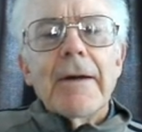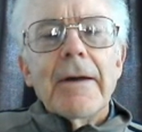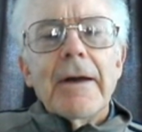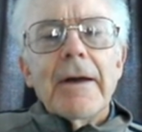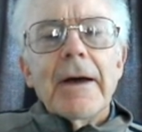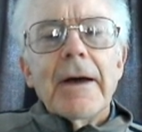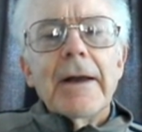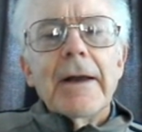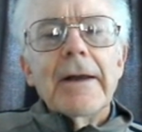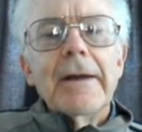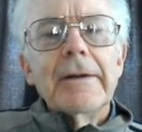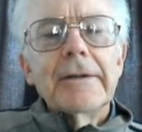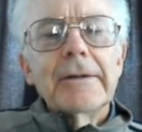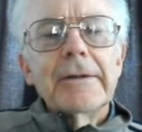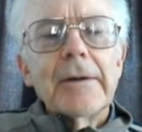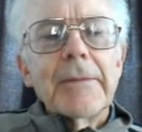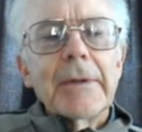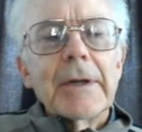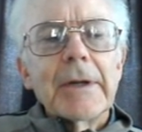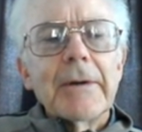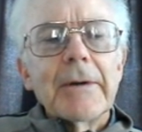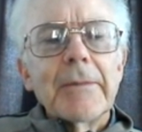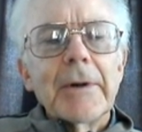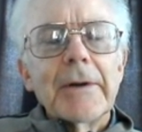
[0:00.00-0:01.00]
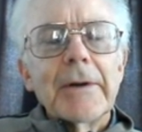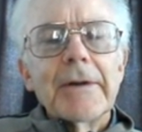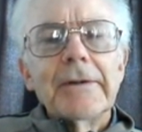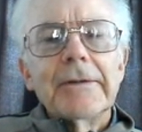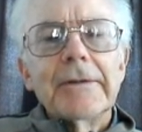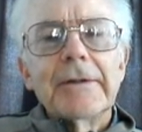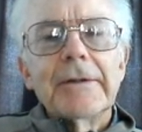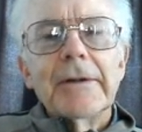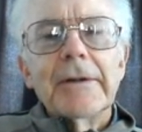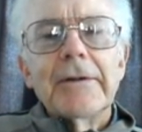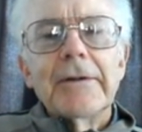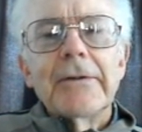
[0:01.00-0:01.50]
And here's something by
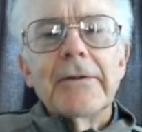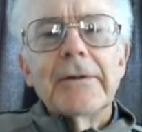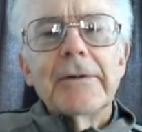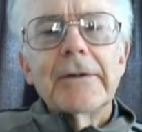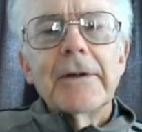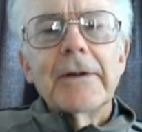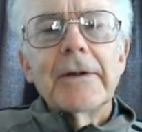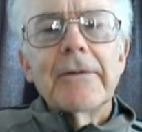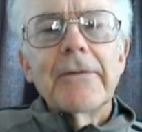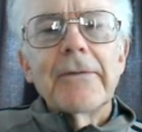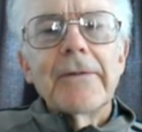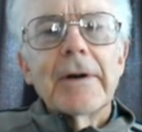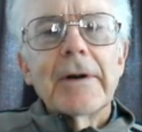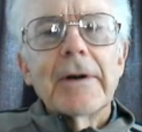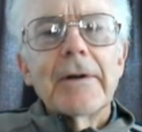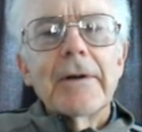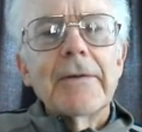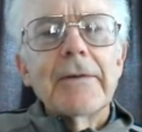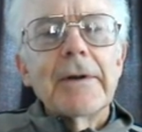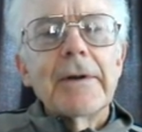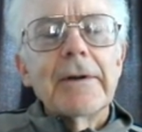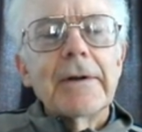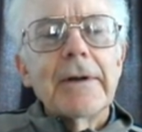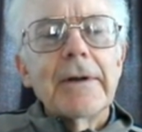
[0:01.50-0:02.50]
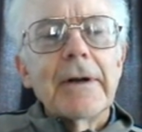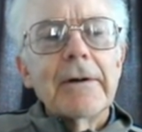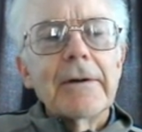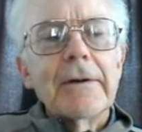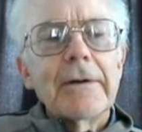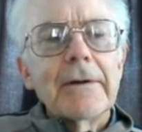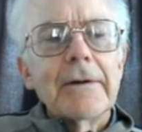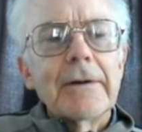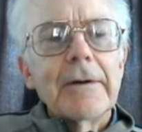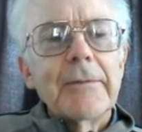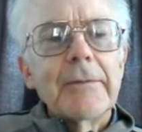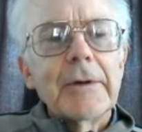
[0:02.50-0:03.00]
this interesting fellow that I,
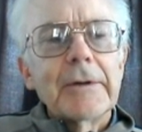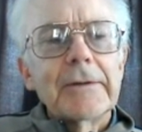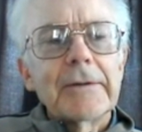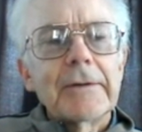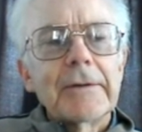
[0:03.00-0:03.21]
I must